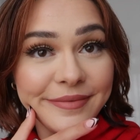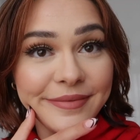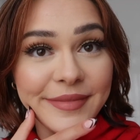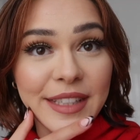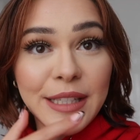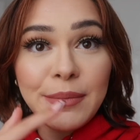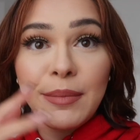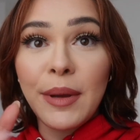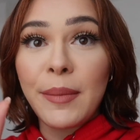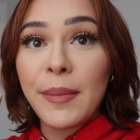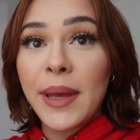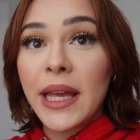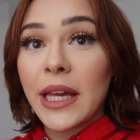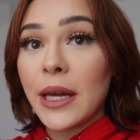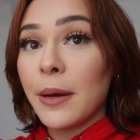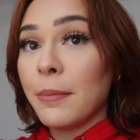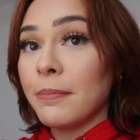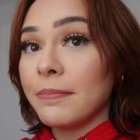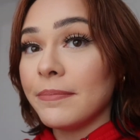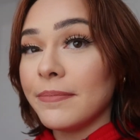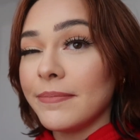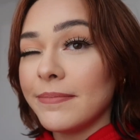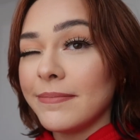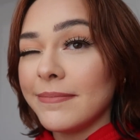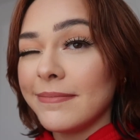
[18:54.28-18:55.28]
this is my makeup.
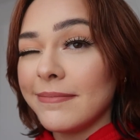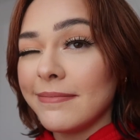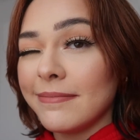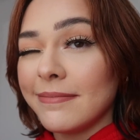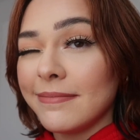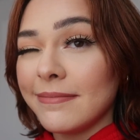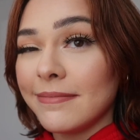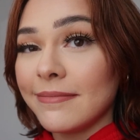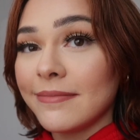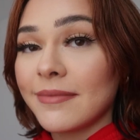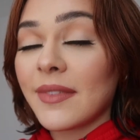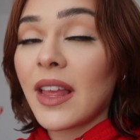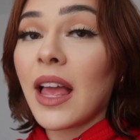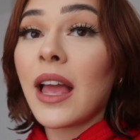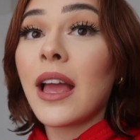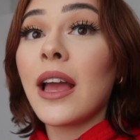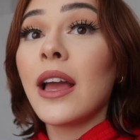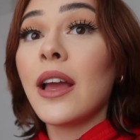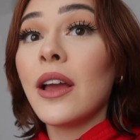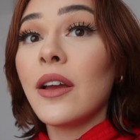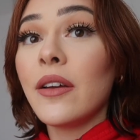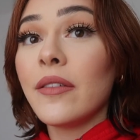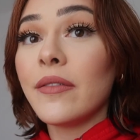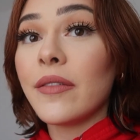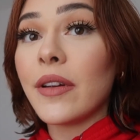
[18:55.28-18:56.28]

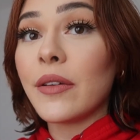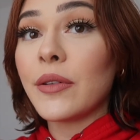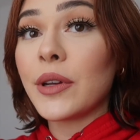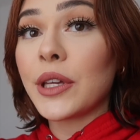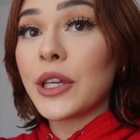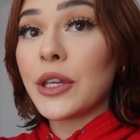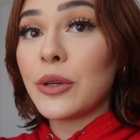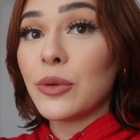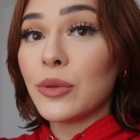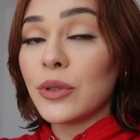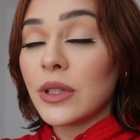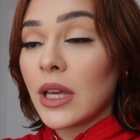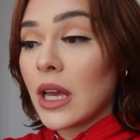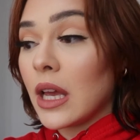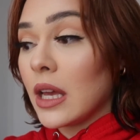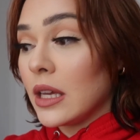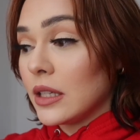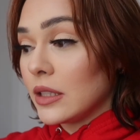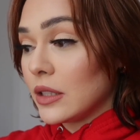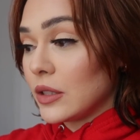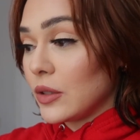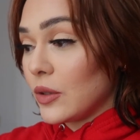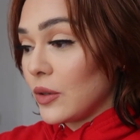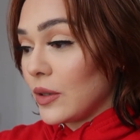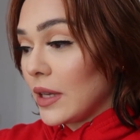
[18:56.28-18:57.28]
Very cute.
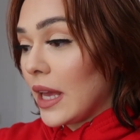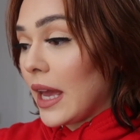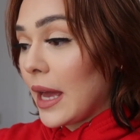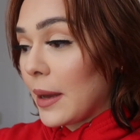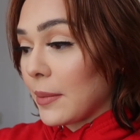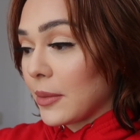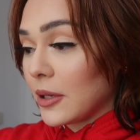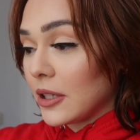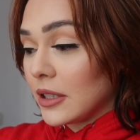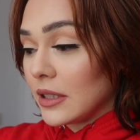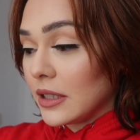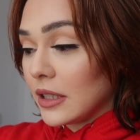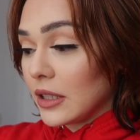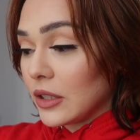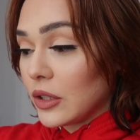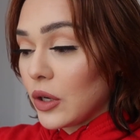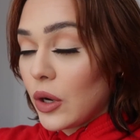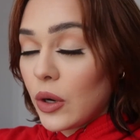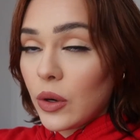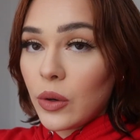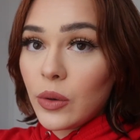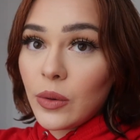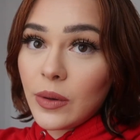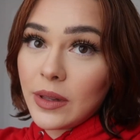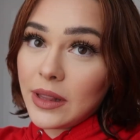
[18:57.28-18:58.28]
So yeah, I'm gonna
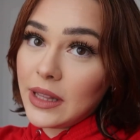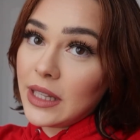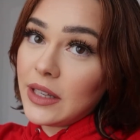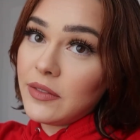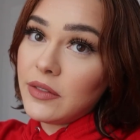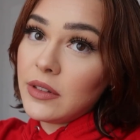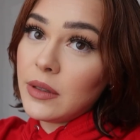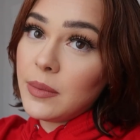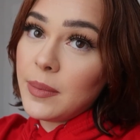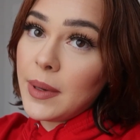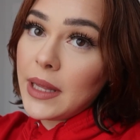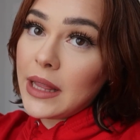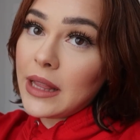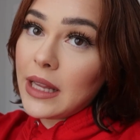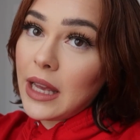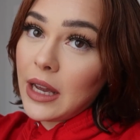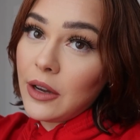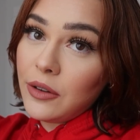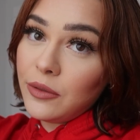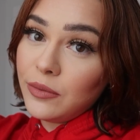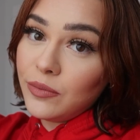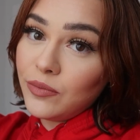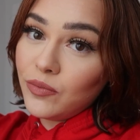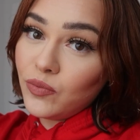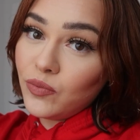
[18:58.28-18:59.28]
go leave in a bit now.